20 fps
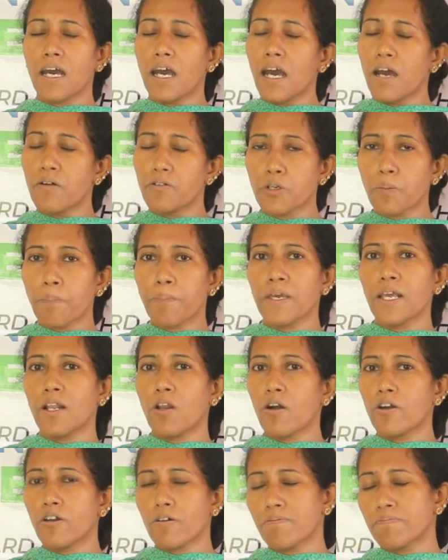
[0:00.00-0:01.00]
I have to pay a
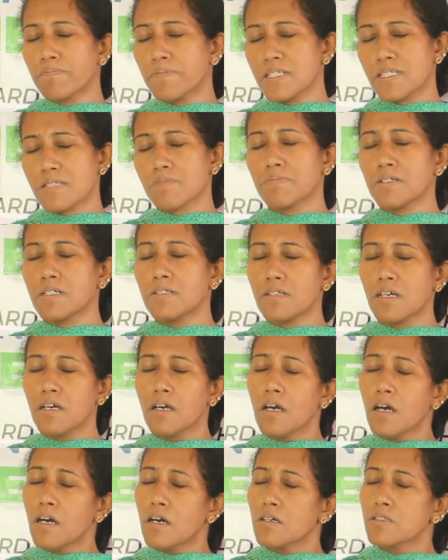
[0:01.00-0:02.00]
lot of fees. But
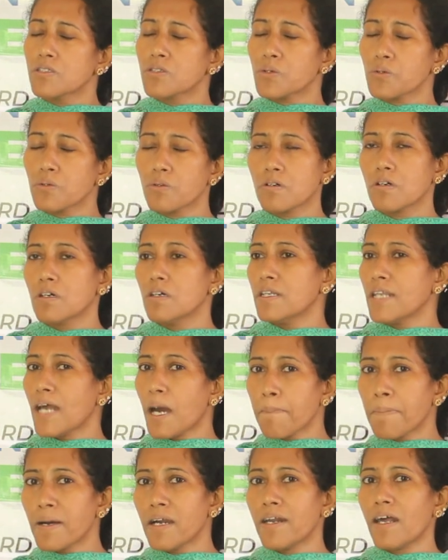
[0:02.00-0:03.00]
through
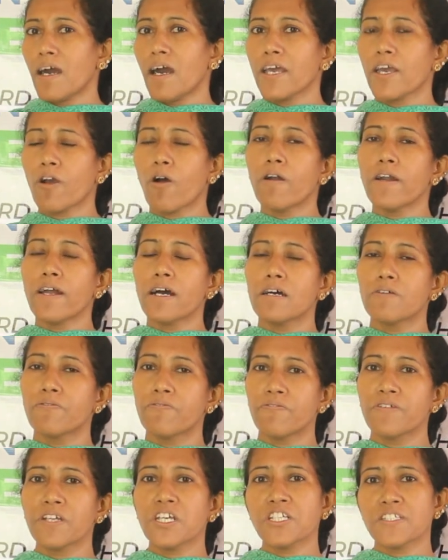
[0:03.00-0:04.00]
NABARD, I got a
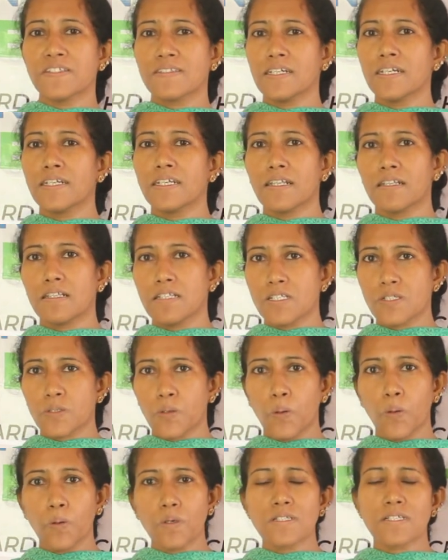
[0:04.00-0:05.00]
free seat in this
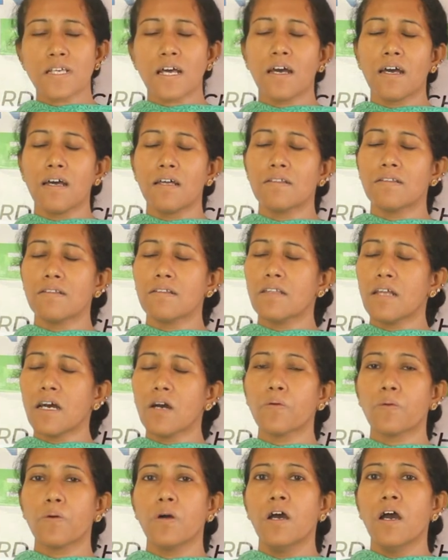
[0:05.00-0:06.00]
course. And
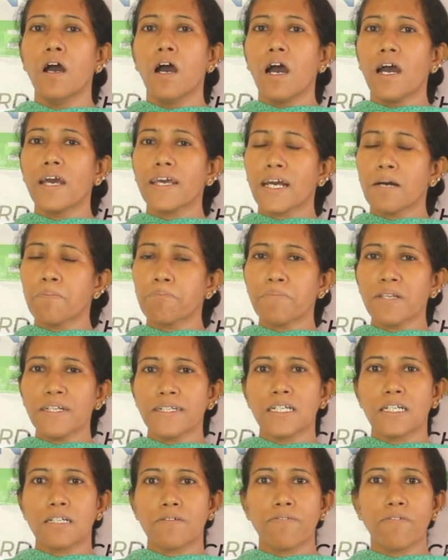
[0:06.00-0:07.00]
now I
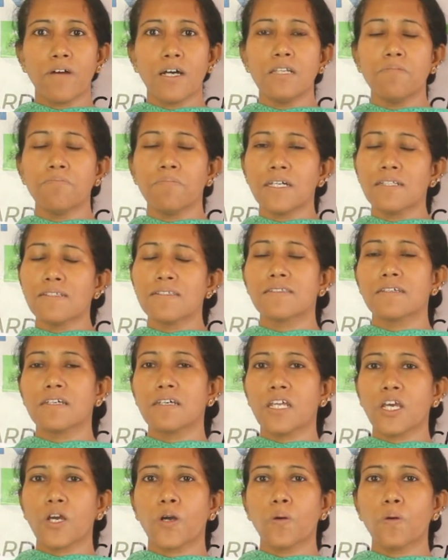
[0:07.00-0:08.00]
completed 1 month
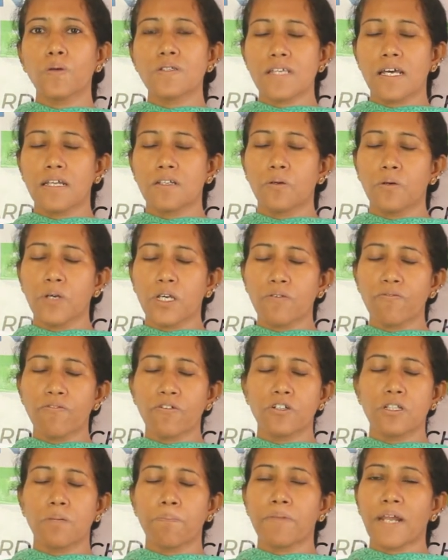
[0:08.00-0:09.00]
theory course and going
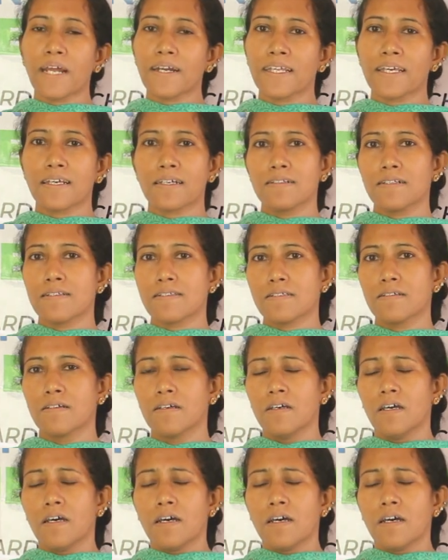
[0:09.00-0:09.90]
for the practicals.